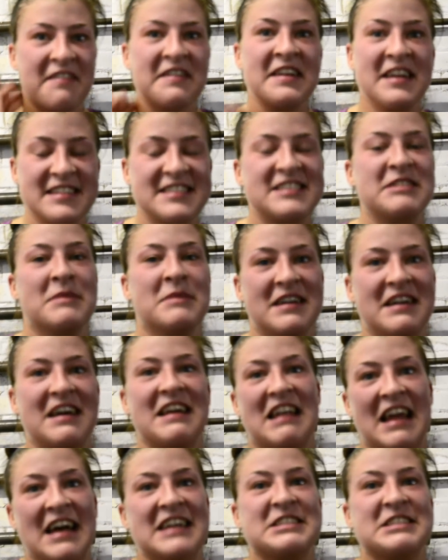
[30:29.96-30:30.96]
think it's something
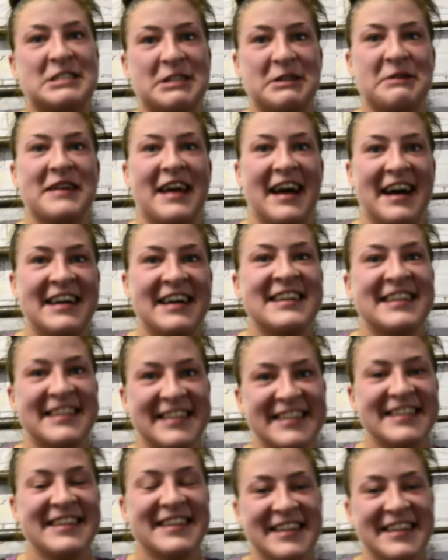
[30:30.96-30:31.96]
I like to do. Yeah.
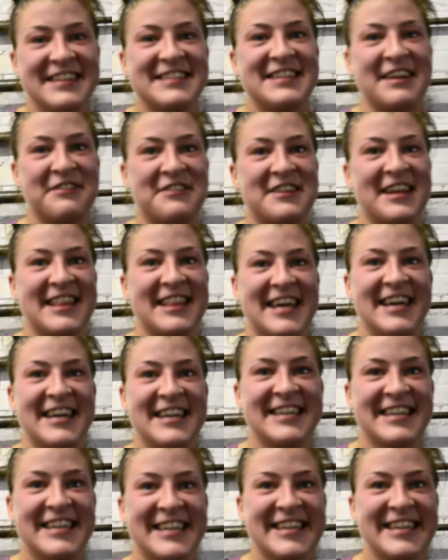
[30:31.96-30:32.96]
Okay.
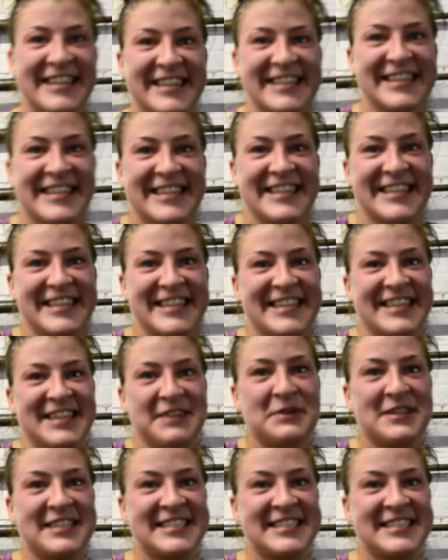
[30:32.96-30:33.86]
All right. Well, we look